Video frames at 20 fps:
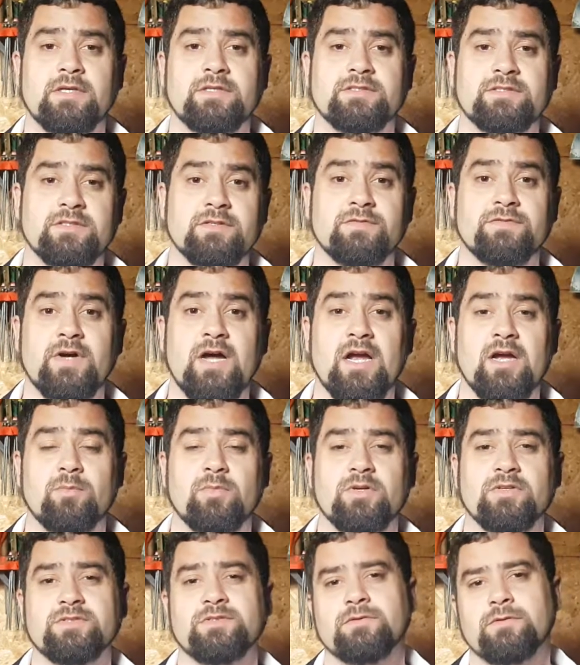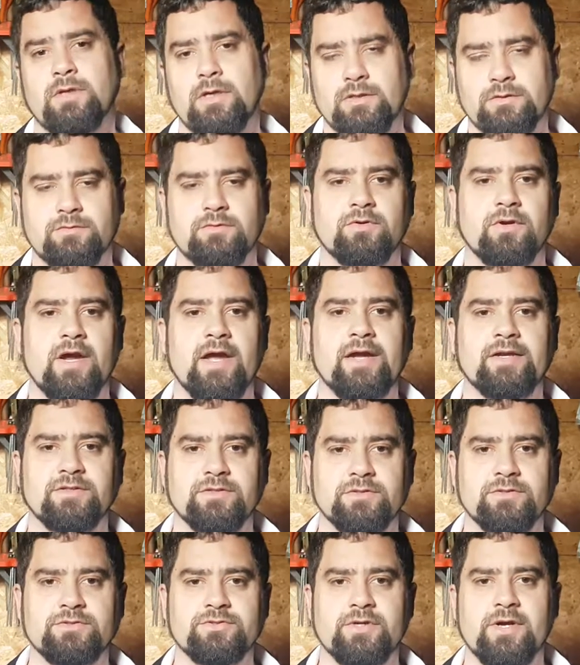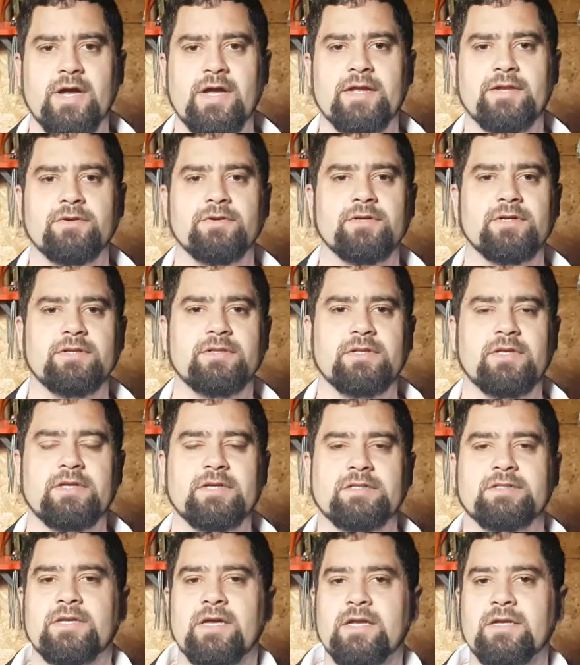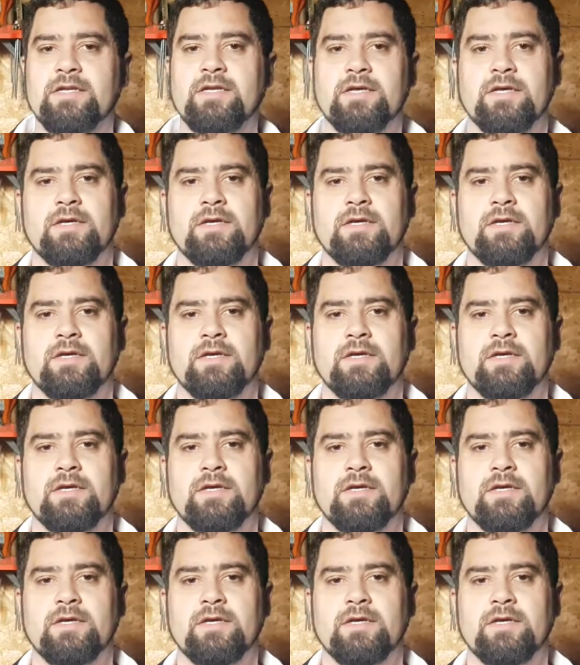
still viable, so not cracked or dried or anything like that.